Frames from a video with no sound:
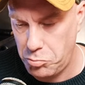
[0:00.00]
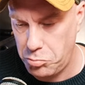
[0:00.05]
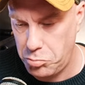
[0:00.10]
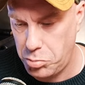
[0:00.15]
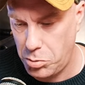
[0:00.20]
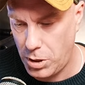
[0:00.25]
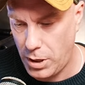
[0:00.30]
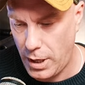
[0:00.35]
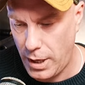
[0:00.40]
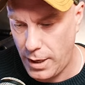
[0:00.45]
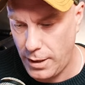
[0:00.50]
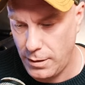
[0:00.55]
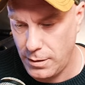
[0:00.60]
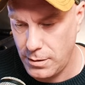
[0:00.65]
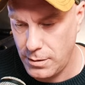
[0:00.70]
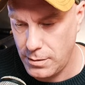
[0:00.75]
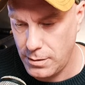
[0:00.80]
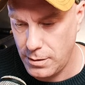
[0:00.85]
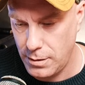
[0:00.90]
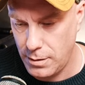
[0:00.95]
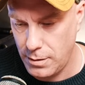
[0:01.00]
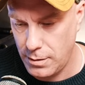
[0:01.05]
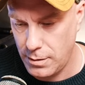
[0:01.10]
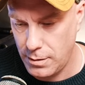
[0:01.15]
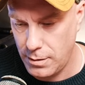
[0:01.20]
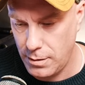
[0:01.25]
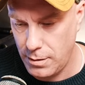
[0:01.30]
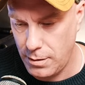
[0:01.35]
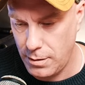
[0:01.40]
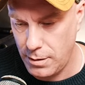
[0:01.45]
but
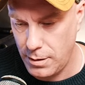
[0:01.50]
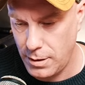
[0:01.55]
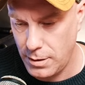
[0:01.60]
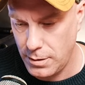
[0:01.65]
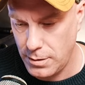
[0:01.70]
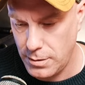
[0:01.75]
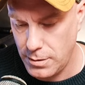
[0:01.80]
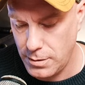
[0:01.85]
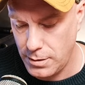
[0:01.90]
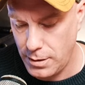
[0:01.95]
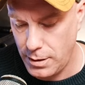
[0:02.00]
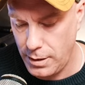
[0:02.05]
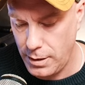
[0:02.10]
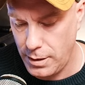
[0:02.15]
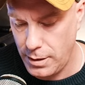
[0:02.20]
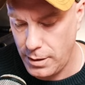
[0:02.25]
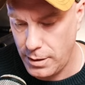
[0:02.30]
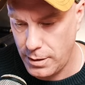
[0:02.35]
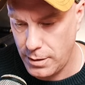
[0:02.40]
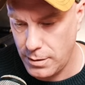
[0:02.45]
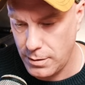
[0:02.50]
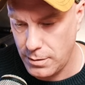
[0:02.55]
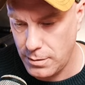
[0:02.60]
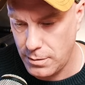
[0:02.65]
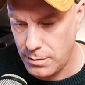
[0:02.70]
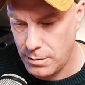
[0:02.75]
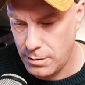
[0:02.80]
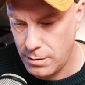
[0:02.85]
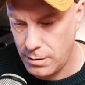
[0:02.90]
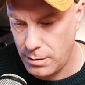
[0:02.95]
this
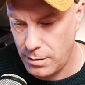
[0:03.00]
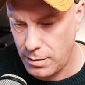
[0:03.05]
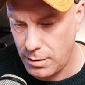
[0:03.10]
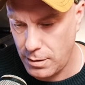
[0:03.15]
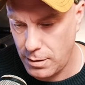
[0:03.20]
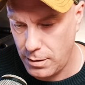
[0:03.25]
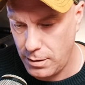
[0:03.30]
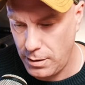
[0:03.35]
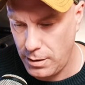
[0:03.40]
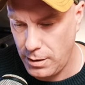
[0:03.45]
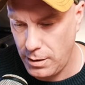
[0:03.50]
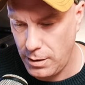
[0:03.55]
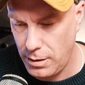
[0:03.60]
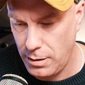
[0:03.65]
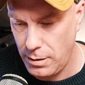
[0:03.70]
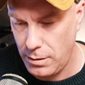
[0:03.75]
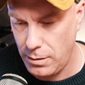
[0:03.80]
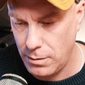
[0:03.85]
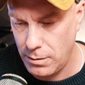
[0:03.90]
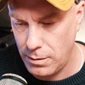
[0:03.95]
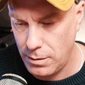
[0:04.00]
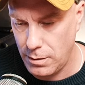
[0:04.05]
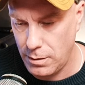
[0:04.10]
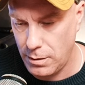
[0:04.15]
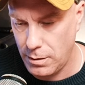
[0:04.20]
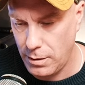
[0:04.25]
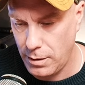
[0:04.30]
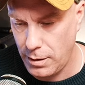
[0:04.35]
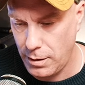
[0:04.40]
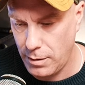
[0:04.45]
is
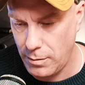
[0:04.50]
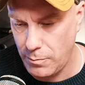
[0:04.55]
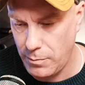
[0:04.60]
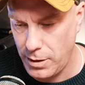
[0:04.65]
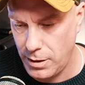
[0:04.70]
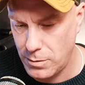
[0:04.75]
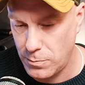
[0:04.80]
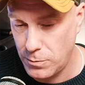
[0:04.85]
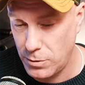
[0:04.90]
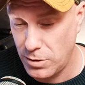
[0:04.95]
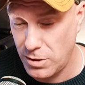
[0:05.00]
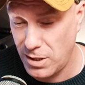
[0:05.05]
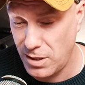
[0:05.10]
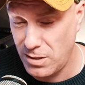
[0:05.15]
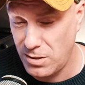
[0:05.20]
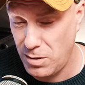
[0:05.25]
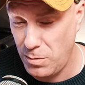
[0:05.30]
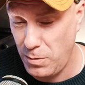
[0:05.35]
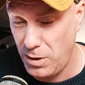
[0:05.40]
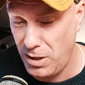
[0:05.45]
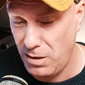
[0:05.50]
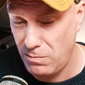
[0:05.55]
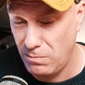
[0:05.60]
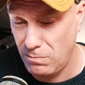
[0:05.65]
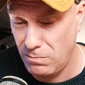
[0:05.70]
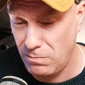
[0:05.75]
cleaner and makes more sense to me.